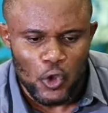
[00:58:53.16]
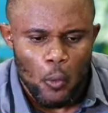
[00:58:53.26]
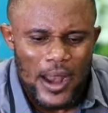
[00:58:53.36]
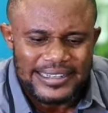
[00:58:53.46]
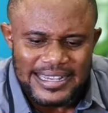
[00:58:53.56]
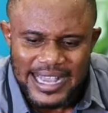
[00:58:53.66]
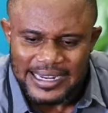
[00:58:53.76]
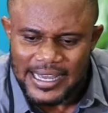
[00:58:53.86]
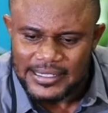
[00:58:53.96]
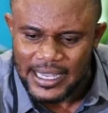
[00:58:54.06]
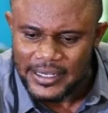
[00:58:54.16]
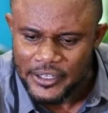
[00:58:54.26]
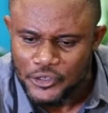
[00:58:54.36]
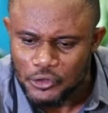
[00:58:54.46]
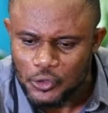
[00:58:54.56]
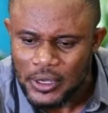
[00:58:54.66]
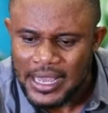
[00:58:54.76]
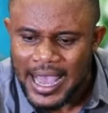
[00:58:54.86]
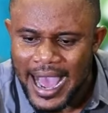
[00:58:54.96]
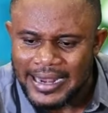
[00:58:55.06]
So, what does understanding do?
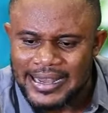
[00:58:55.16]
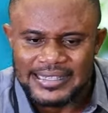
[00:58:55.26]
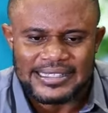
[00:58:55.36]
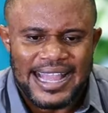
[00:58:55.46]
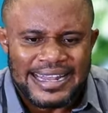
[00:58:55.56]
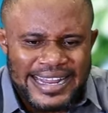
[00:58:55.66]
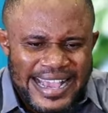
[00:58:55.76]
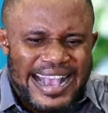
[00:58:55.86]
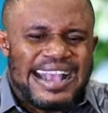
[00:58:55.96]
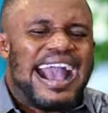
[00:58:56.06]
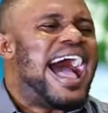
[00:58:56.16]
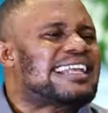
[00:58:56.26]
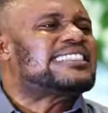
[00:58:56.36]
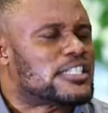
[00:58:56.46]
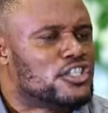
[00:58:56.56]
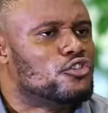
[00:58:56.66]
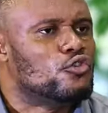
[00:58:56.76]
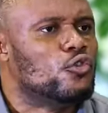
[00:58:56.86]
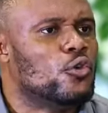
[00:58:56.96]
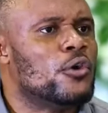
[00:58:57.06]
Understanding guards
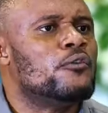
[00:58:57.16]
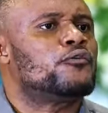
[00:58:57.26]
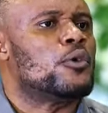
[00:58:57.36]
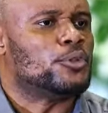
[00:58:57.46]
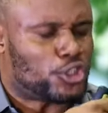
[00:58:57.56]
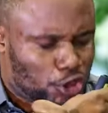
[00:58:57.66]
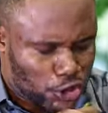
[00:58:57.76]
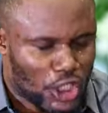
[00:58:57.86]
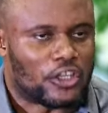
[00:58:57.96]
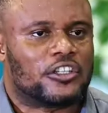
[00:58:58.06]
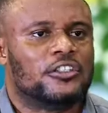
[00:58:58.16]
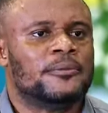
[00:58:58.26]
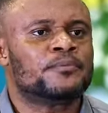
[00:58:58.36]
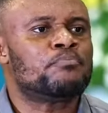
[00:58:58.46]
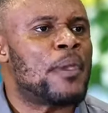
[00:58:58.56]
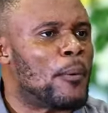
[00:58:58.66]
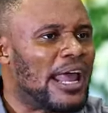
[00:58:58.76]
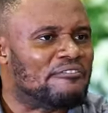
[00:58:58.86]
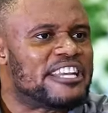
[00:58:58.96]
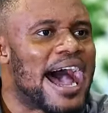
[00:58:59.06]
you from shock.
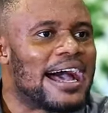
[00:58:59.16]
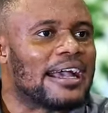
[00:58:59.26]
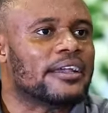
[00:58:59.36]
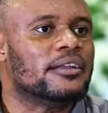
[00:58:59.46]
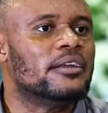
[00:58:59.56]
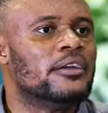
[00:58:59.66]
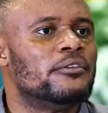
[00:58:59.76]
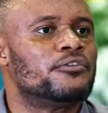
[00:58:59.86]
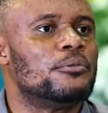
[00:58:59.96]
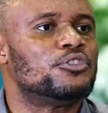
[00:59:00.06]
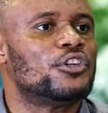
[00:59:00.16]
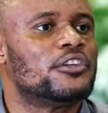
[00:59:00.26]
People have died from